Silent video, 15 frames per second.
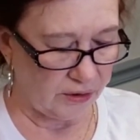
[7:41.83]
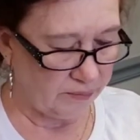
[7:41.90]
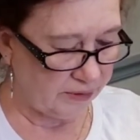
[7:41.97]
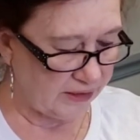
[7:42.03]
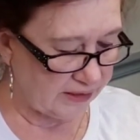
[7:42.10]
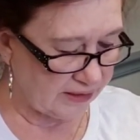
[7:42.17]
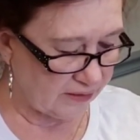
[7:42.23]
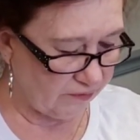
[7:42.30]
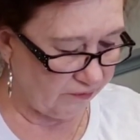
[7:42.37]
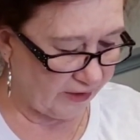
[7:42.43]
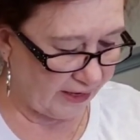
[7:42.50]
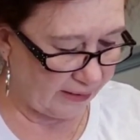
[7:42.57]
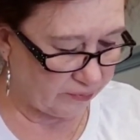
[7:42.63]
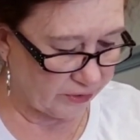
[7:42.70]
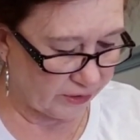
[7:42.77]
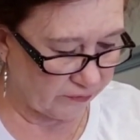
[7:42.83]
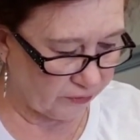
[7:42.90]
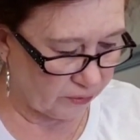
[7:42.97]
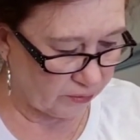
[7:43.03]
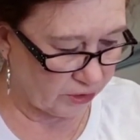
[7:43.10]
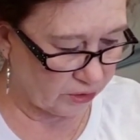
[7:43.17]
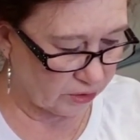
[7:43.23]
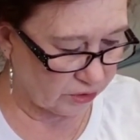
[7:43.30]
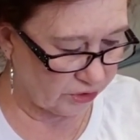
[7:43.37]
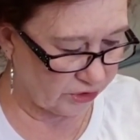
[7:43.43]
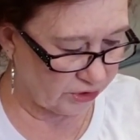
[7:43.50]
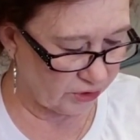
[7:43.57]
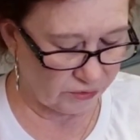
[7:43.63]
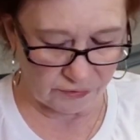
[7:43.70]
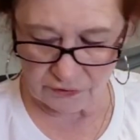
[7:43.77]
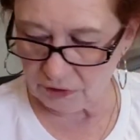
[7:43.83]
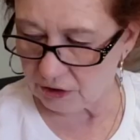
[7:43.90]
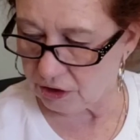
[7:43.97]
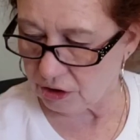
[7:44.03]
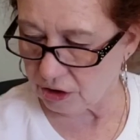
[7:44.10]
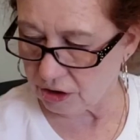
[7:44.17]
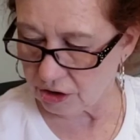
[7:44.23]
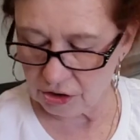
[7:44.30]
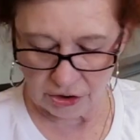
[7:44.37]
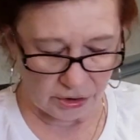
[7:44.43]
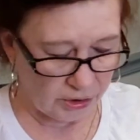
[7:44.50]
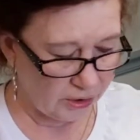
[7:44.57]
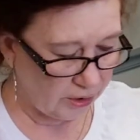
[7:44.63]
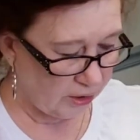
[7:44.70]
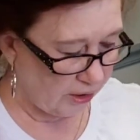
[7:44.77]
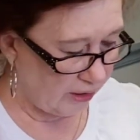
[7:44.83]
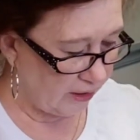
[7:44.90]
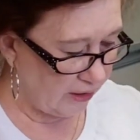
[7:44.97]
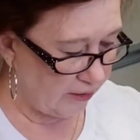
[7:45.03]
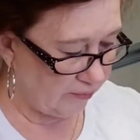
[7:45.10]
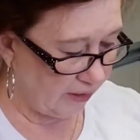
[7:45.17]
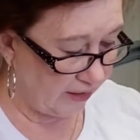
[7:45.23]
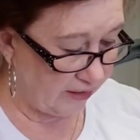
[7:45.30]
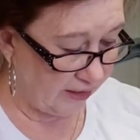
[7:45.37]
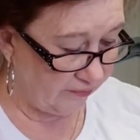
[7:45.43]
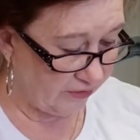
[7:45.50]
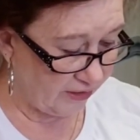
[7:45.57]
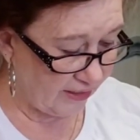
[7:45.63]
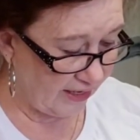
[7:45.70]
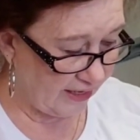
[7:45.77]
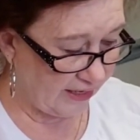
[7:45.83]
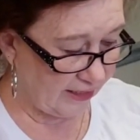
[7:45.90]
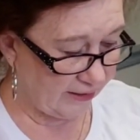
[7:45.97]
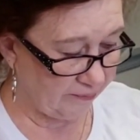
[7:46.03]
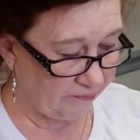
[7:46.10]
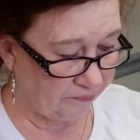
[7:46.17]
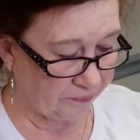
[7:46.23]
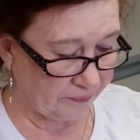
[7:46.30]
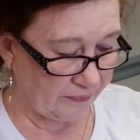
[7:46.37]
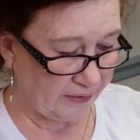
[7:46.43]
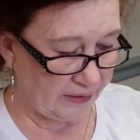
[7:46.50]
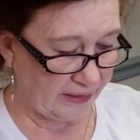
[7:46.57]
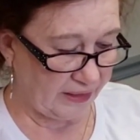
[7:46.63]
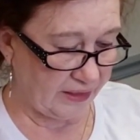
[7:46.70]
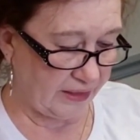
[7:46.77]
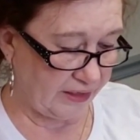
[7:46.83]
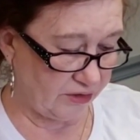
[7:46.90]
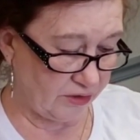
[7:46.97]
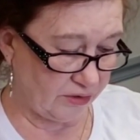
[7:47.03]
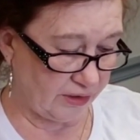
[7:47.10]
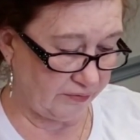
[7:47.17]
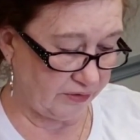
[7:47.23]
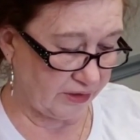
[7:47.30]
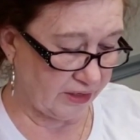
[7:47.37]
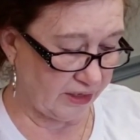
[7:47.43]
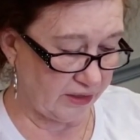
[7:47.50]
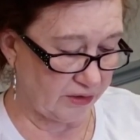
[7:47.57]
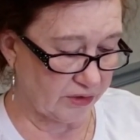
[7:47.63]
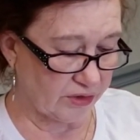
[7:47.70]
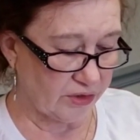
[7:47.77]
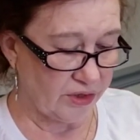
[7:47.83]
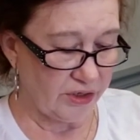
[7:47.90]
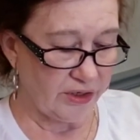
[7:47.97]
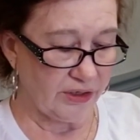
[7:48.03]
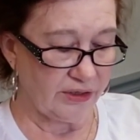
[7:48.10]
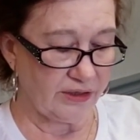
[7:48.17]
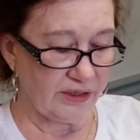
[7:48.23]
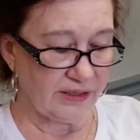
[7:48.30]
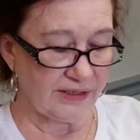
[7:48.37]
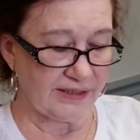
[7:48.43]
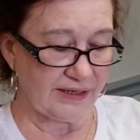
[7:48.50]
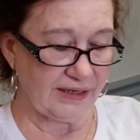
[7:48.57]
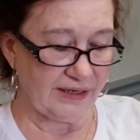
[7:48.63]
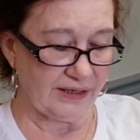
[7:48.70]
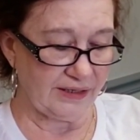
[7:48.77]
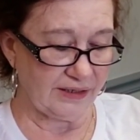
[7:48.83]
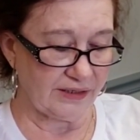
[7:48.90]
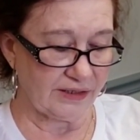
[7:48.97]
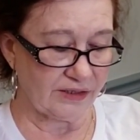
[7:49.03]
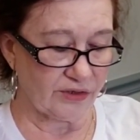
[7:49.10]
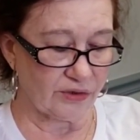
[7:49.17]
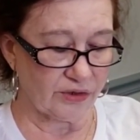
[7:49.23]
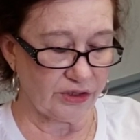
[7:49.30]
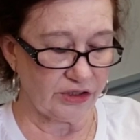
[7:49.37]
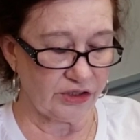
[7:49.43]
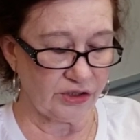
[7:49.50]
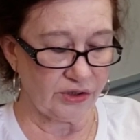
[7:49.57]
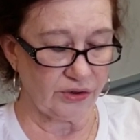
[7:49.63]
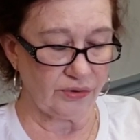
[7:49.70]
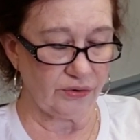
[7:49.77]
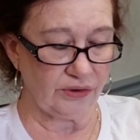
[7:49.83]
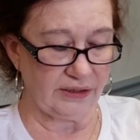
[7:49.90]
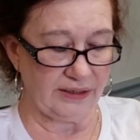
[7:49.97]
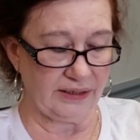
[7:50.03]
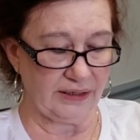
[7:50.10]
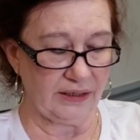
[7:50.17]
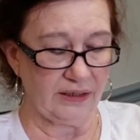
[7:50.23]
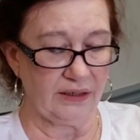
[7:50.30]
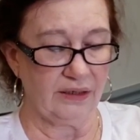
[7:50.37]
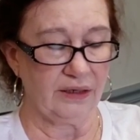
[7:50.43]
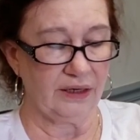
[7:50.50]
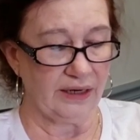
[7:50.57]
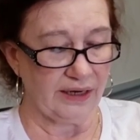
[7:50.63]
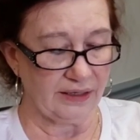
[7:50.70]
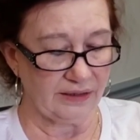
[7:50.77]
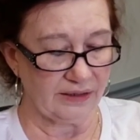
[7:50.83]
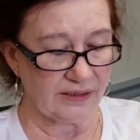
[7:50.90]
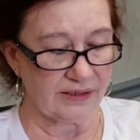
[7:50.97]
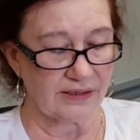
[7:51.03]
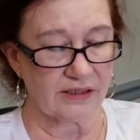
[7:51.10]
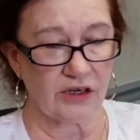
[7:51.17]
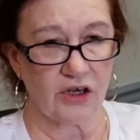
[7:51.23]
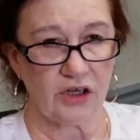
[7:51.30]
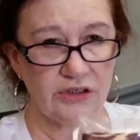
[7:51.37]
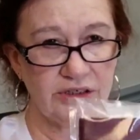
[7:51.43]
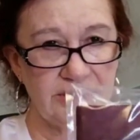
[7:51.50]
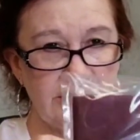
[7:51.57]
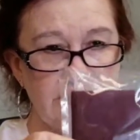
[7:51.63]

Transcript: piece of fabric from her so far. I love the name, and I do love the color. This is 32 linen, and this is called